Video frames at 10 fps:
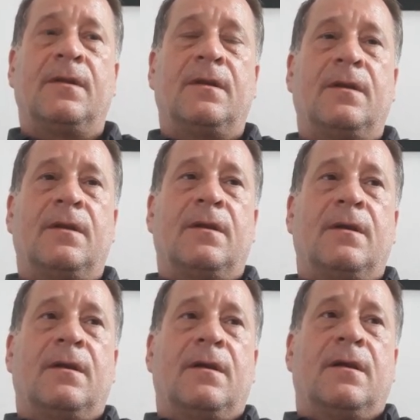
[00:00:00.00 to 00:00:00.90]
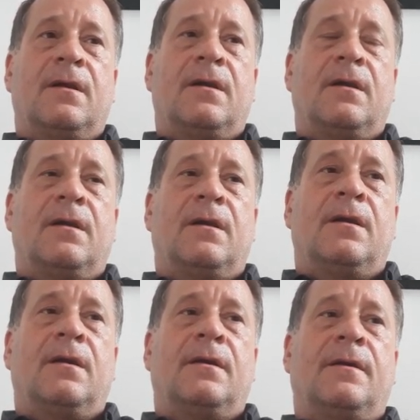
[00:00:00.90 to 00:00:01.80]

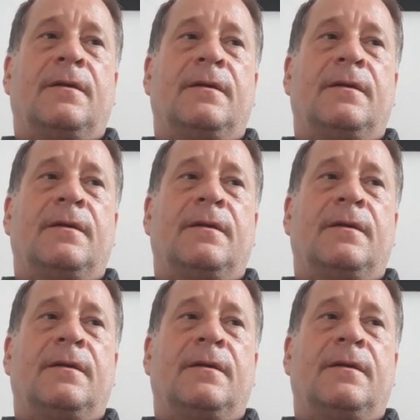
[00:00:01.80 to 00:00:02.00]
[no speech]